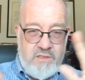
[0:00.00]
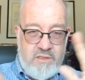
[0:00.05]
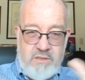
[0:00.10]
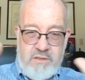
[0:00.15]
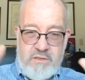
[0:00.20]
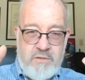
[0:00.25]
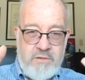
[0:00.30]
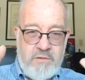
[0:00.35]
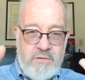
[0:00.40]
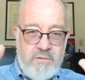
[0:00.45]

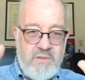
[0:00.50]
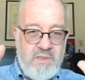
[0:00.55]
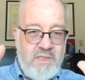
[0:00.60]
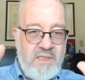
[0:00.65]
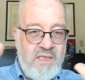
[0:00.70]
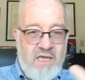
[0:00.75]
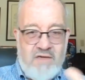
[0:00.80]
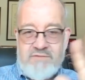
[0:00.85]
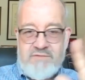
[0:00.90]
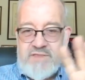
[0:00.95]
two
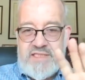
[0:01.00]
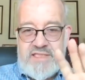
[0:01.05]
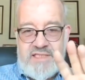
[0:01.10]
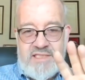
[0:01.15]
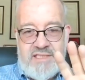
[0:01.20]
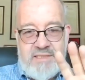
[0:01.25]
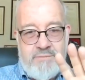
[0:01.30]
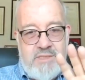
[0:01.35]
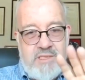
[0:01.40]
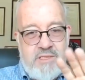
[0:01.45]

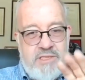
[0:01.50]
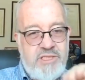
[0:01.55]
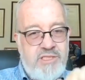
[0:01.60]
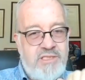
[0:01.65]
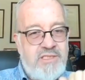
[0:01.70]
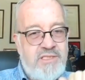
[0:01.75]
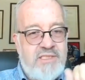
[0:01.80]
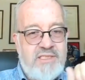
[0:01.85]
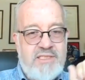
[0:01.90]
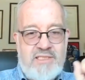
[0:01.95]
lovely
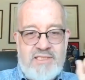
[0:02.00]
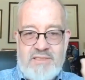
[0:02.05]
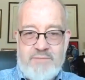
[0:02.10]
images